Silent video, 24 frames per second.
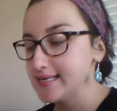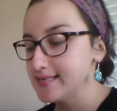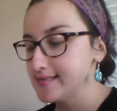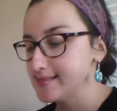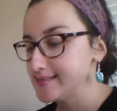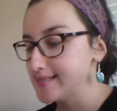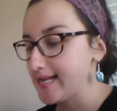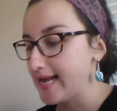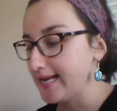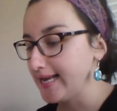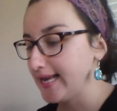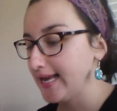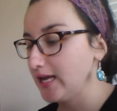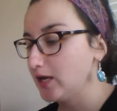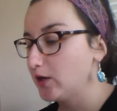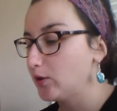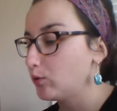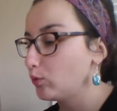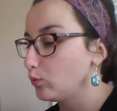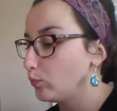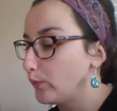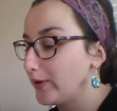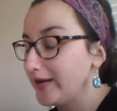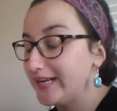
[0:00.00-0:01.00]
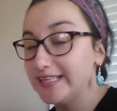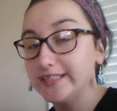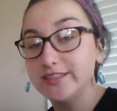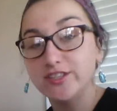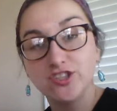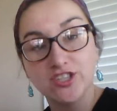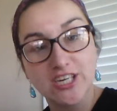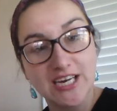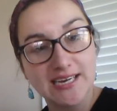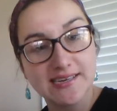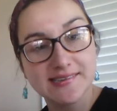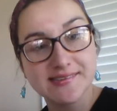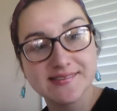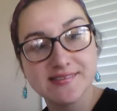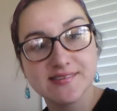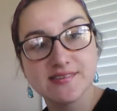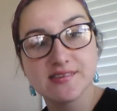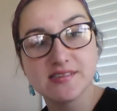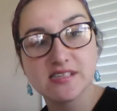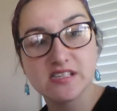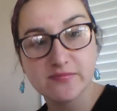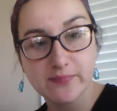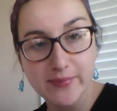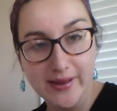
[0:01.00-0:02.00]
Second, we just
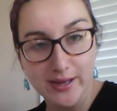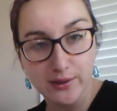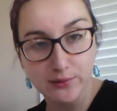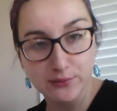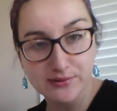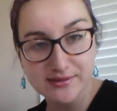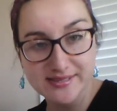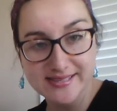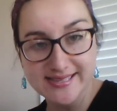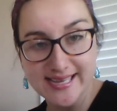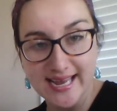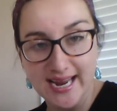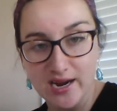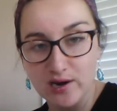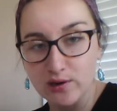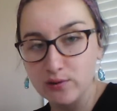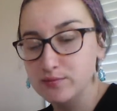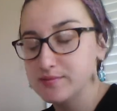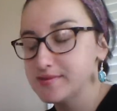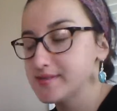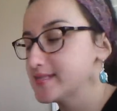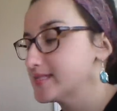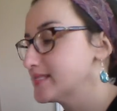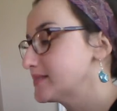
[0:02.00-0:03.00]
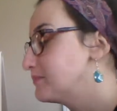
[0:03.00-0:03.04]
spell the sounds.